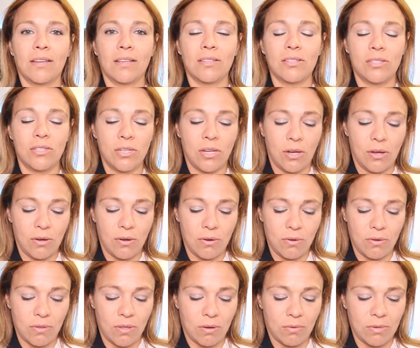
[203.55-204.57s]

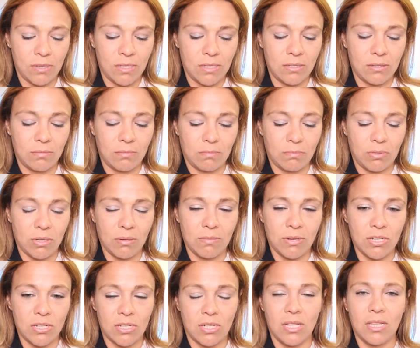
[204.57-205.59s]
So that was pretty
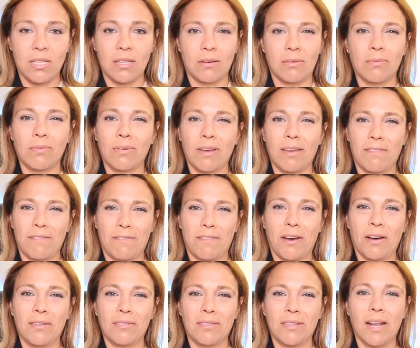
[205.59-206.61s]
much it. It
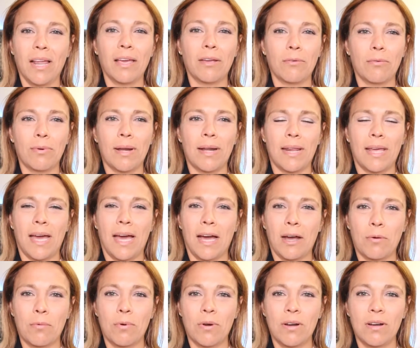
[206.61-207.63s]
felt like really
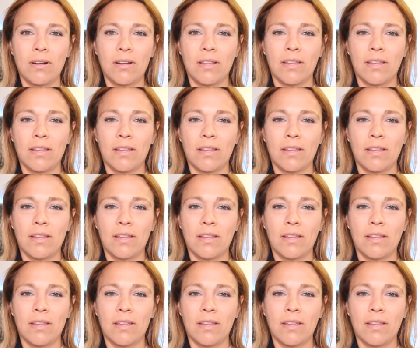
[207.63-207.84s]
awkward,